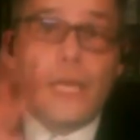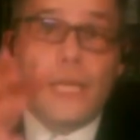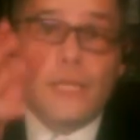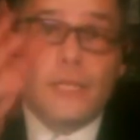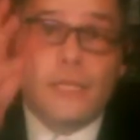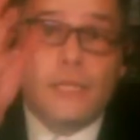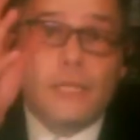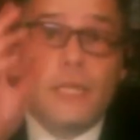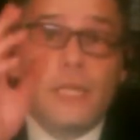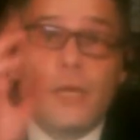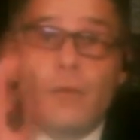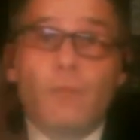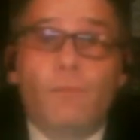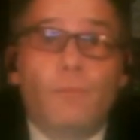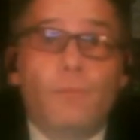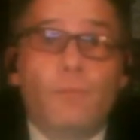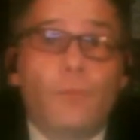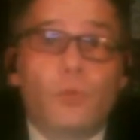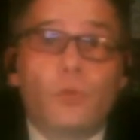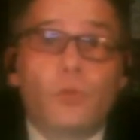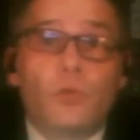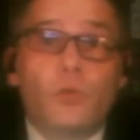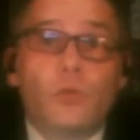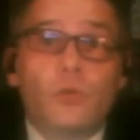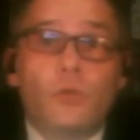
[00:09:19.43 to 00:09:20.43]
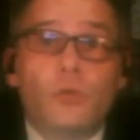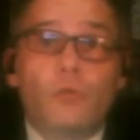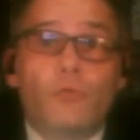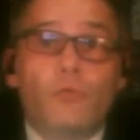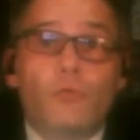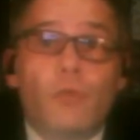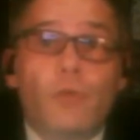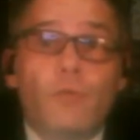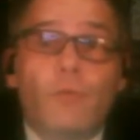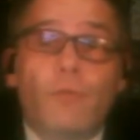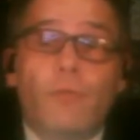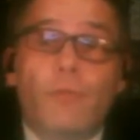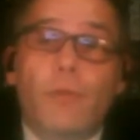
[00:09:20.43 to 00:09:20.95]
That's yeah. the unfortunate
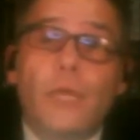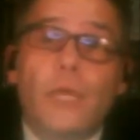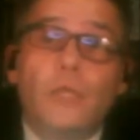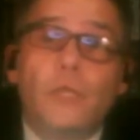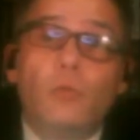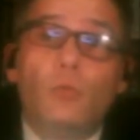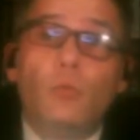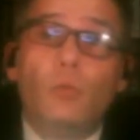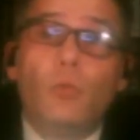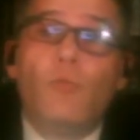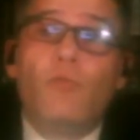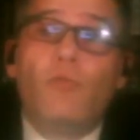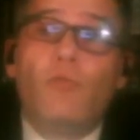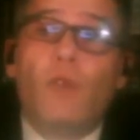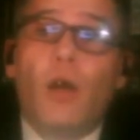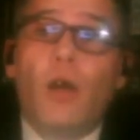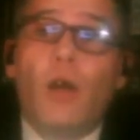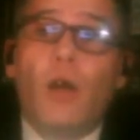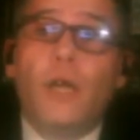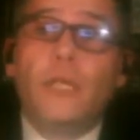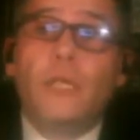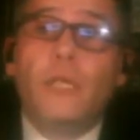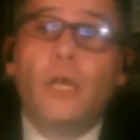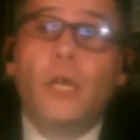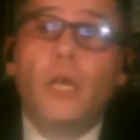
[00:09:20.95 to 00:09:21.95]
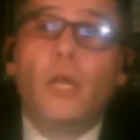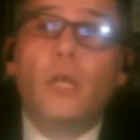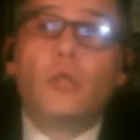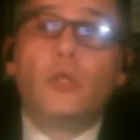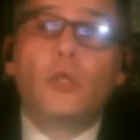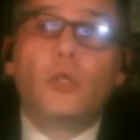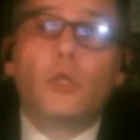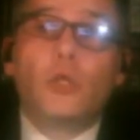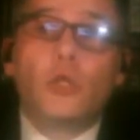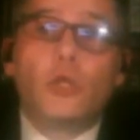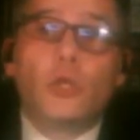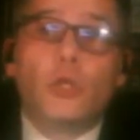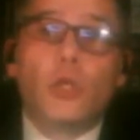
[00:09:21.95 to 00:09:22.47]
truth of it. You will find
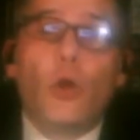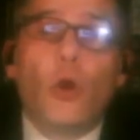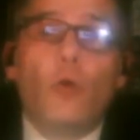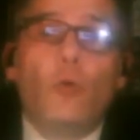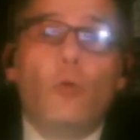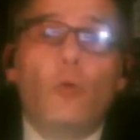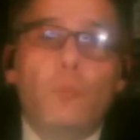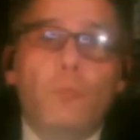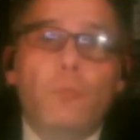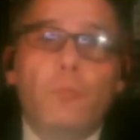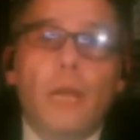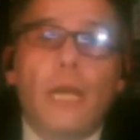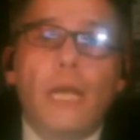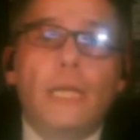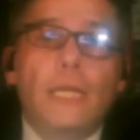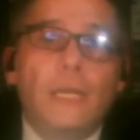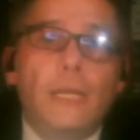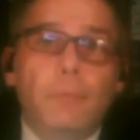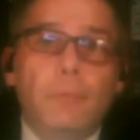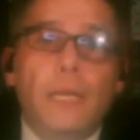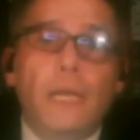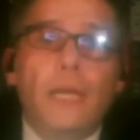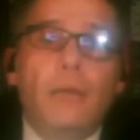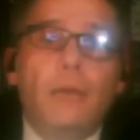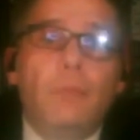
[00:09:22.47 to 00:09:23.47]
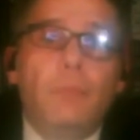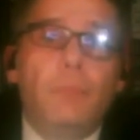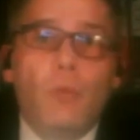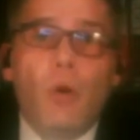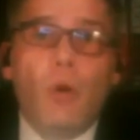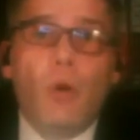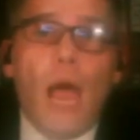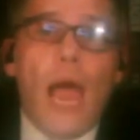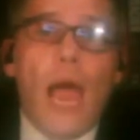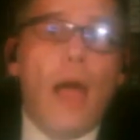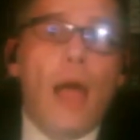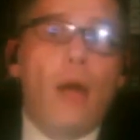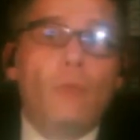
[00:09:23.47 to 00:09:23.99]
so many
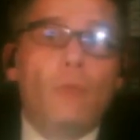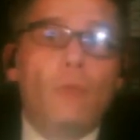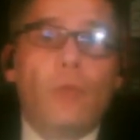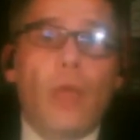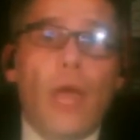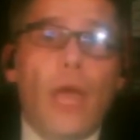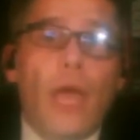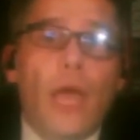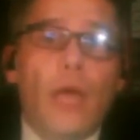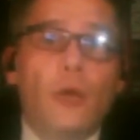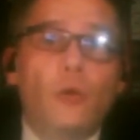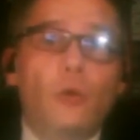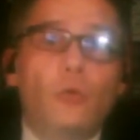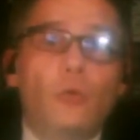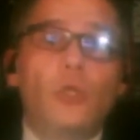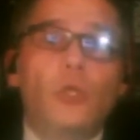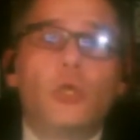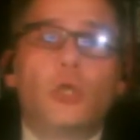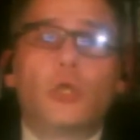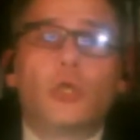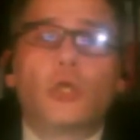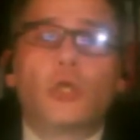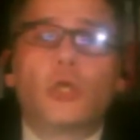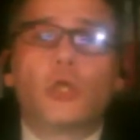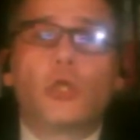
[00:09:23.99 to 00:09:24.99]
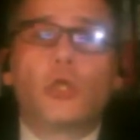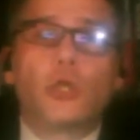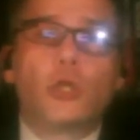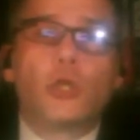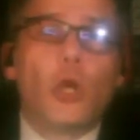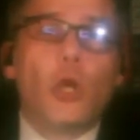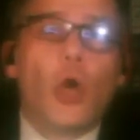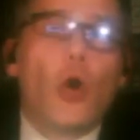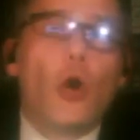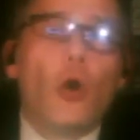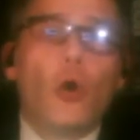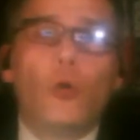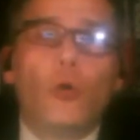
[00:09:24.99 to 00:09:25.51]
people out there who are just
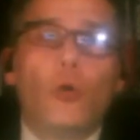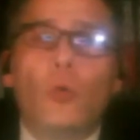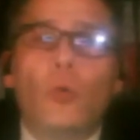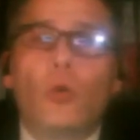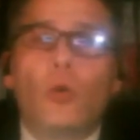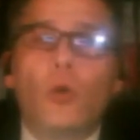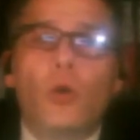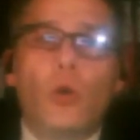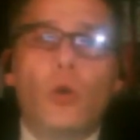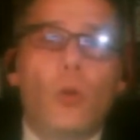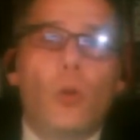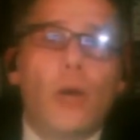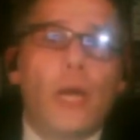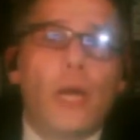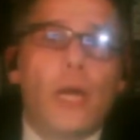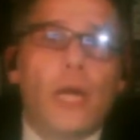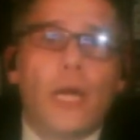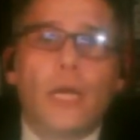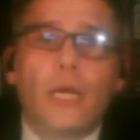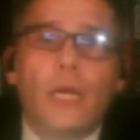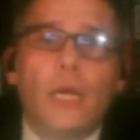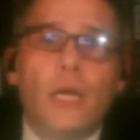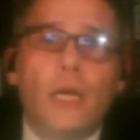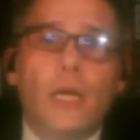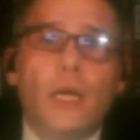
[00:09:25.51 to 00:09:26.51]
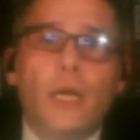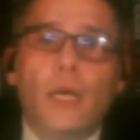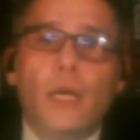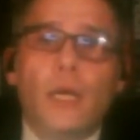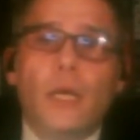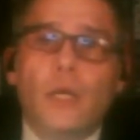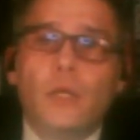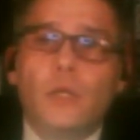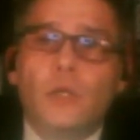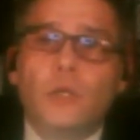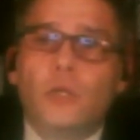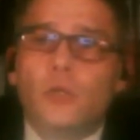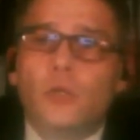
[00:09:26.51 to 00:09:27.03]
so quick
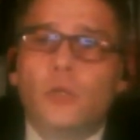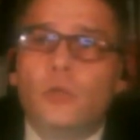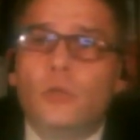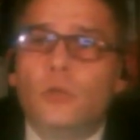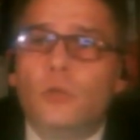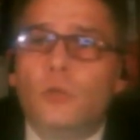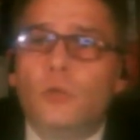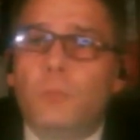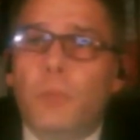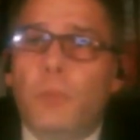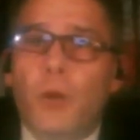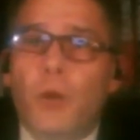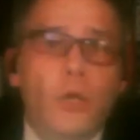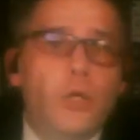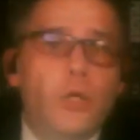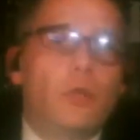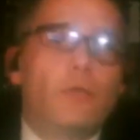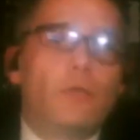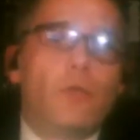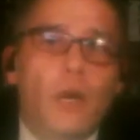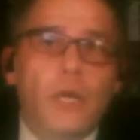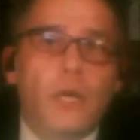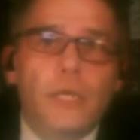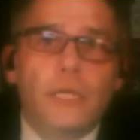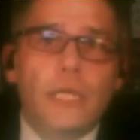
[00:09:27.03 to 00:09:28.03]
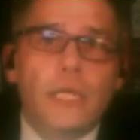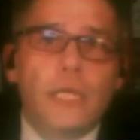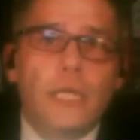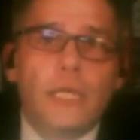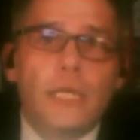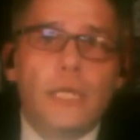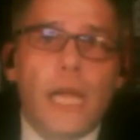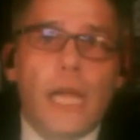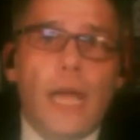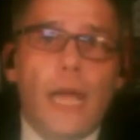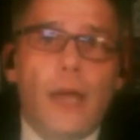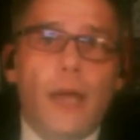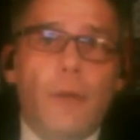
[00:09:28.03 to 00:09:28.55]
to put your
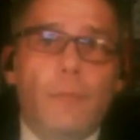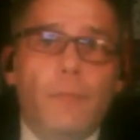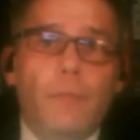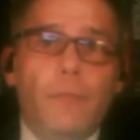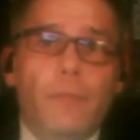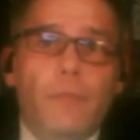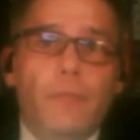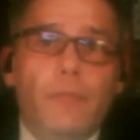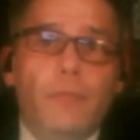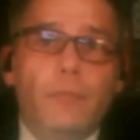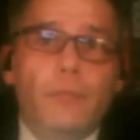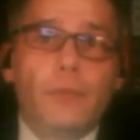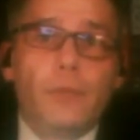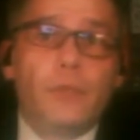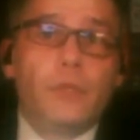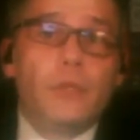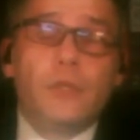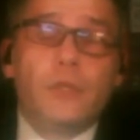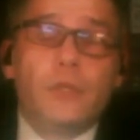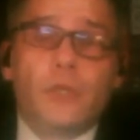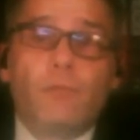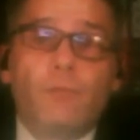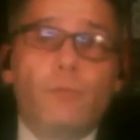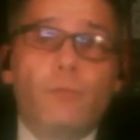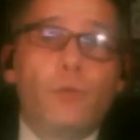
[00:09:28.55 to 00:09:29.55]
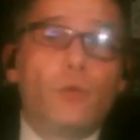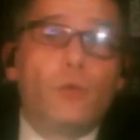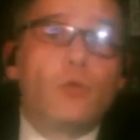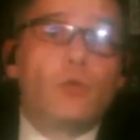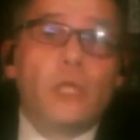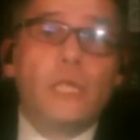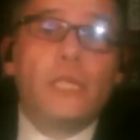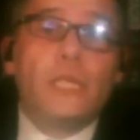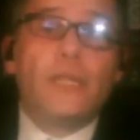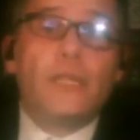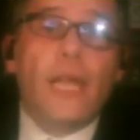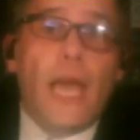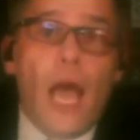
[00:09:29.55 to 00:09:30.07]
idea down because
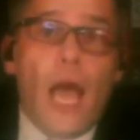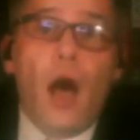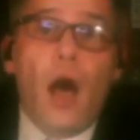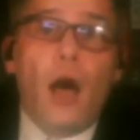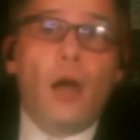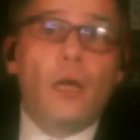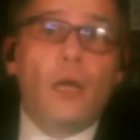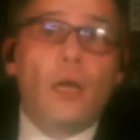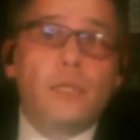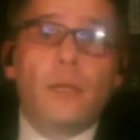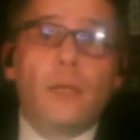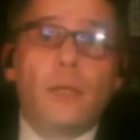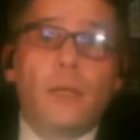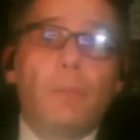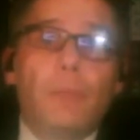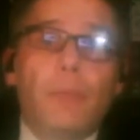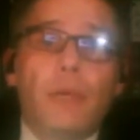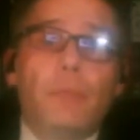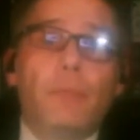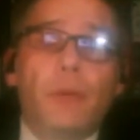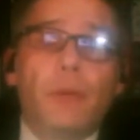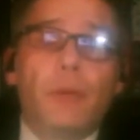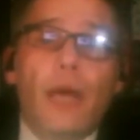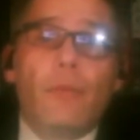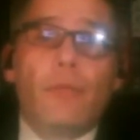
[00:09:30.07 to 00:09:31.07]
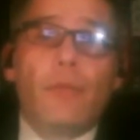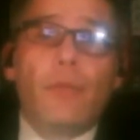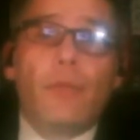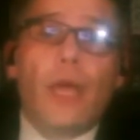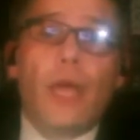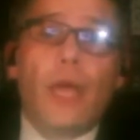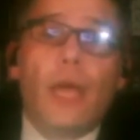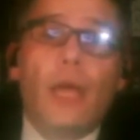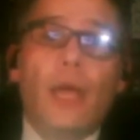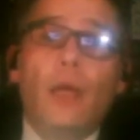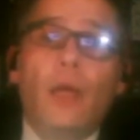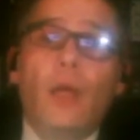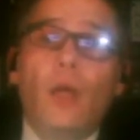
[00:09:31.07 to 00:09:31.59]
unfortunately there are some people out
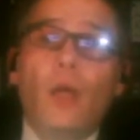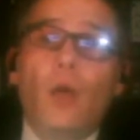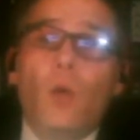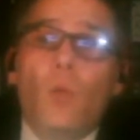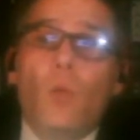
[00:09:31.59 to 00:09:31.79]
there